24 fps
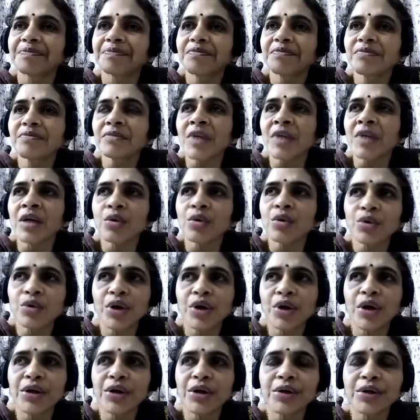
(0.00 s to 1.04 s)
could not
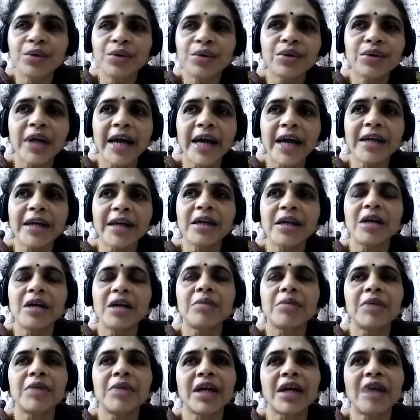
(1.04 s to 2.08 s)
do that. But
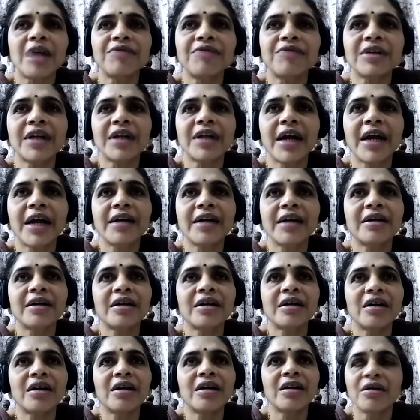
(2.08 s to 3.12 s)
after
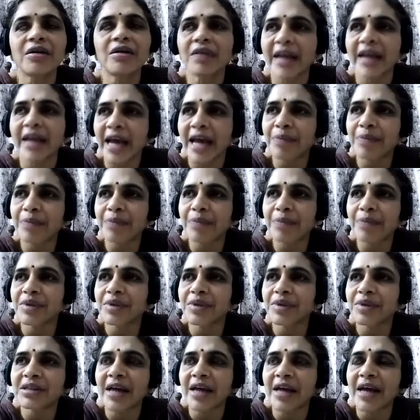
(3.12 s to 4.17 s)
that gap is
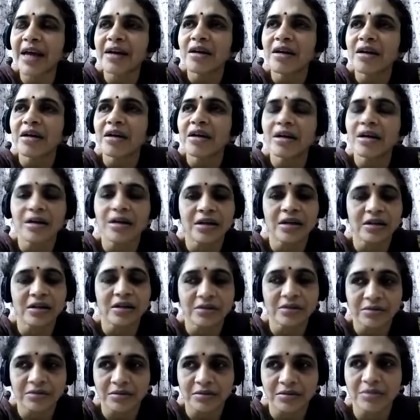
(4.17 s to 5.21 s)
there,
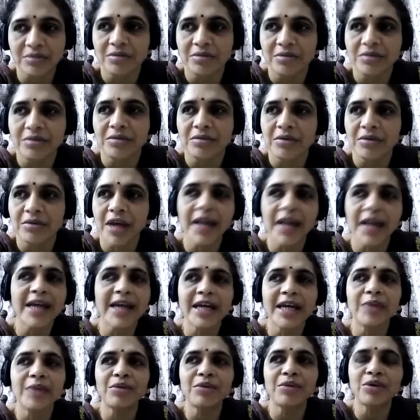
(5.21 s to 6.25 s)
then I came to know
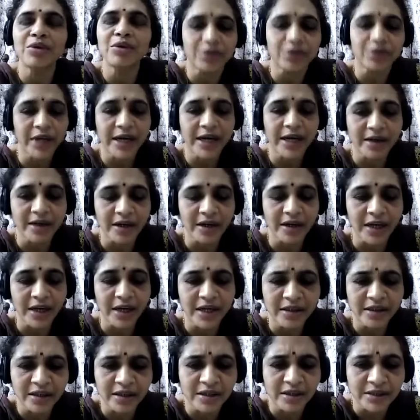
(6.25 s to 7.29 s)
that again the
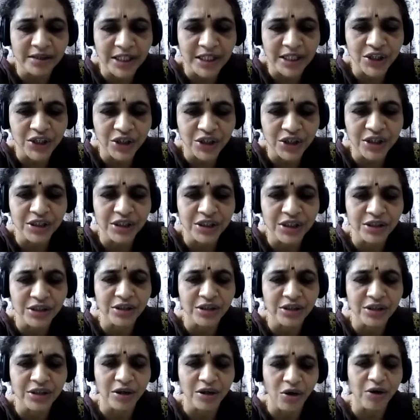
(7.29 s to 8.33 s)
session is
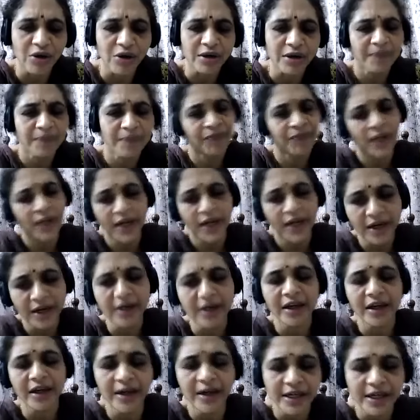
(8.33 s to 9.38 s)
on, and again I
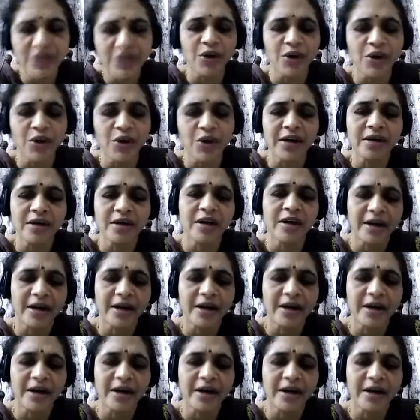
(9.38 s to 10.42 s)
joined, and
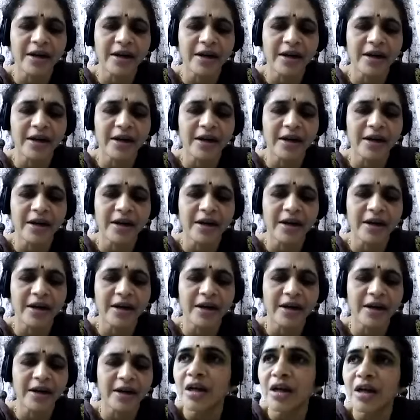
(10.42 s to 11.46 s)
again I'm here.
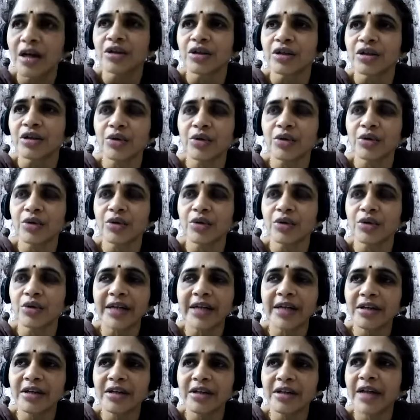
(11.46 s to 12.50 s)
So I think
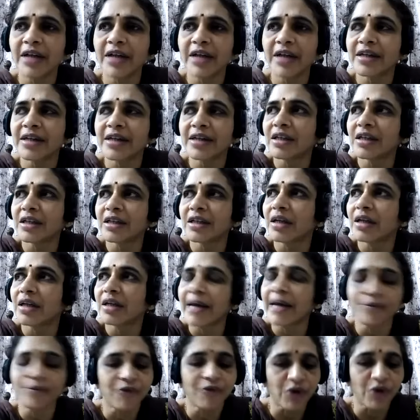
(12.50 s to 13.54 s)
that I'm
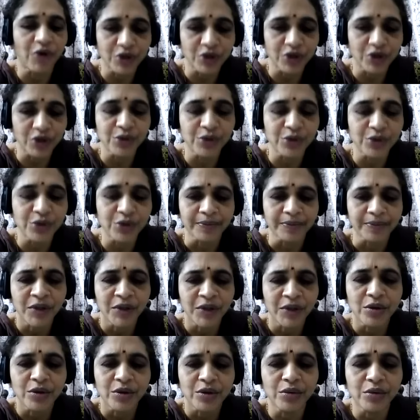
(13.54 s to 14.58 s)
fortunate to
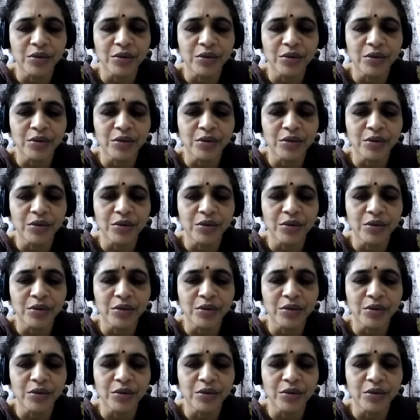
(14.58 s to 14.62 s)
